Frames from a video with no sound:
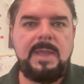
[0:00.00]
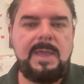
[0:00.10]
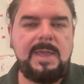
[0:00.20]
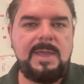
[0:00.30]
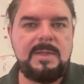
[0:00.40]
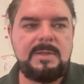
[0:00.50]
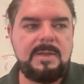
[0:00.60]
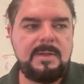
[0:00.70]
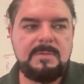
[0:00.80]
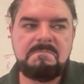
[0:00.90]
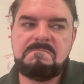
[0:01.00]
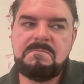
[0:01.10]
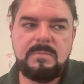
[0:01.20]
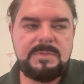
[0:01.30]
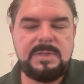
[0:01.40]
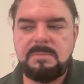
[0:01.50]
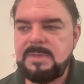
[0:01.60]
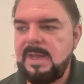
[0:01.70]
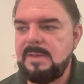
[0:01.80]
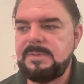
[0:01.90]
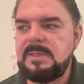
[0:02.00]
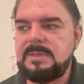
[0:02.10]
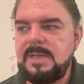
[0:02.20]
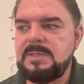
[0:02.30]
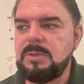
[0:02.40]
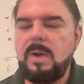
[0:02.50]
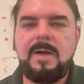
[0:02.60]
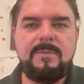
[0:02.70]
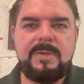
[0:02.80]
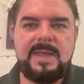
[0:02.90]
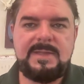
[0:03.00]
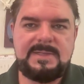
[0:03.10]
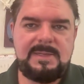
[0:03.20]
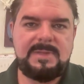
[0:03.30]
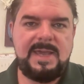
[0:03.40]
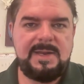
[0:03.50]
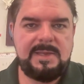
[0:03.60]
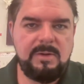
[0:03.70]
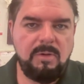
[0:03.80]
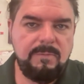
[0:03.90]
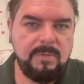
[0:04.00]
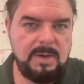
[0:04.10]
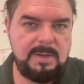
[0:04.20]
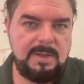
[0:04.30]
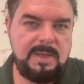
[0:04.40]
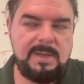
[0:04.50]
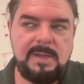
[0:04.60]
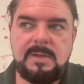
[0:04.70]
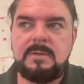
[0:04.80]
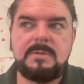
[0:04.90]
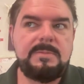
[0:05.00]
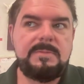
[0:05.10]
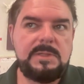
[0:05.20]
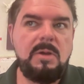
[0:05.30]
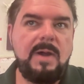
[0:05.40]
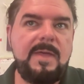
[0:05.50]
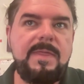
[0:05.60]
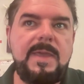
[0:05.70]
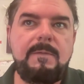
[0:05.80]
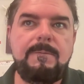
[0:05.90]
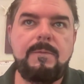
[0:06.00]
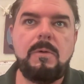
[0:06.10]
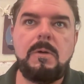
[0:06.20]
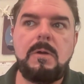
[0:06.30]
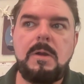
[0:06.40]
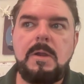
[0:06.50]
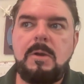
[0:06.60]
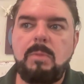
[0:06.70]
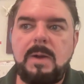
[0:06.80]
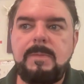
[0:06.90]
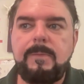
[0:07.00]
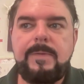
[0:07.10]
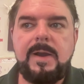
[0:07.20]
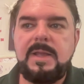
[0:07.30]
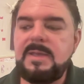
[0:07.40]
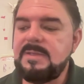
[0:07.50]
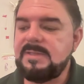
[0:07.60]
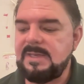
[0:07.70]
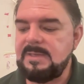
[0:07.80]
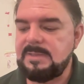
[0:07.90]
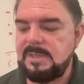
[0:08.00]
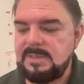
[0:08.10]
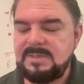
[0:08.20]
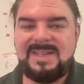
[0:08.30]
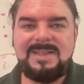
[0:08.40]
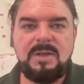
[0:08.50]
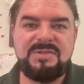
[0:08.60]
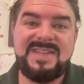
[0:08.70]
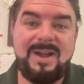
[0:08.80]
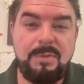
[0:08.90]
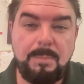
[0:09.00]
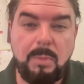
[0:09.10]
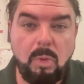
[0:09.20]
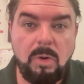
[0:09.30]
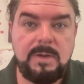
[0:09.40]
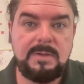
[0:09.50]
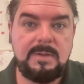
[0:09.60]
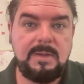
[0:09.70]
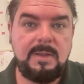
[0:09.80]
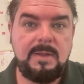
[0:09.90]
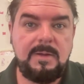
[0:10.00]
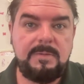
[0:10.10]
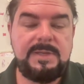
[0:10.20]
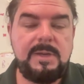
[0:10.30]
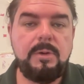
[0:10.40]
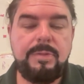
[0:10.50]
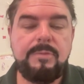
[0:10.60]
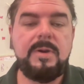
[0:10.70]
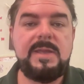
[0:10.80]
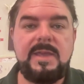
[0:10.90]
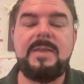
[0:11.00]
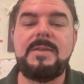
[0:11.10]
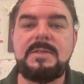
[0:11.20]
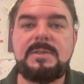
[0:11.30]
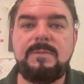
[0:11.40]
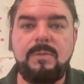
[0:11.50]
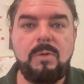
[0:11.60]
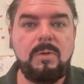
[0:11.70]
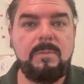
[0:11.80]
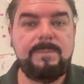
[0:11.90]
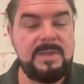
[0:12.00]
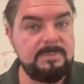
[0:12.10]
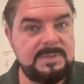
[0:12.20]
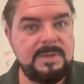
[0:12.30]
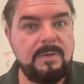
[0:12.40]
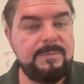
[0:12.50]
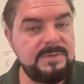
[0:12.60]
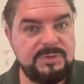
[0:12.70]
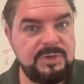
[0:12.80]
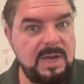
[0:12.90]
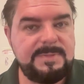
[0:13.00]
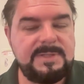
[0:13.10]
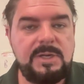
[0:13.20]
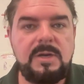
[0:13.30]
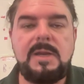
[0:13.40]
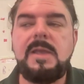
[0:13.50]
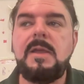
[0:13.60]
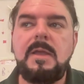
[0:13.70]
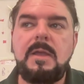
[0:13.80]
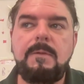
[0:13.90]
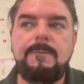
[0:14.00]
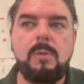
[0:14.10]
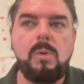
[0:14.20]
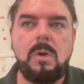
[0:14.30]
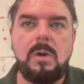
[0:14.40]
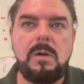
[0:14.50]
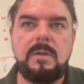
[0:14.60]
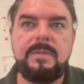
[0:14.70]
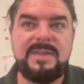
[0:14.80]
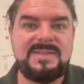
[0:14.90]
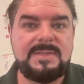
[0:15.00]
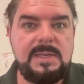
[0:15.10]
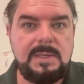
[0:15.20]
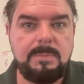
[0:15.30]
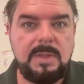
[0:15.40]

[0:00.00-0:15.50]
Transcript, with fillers: and sometimes it takes a while for that team to kind of get over it. And so I think for Ron Rivera, he sees this, and he knows how important year three is for himself, his job security, for this team.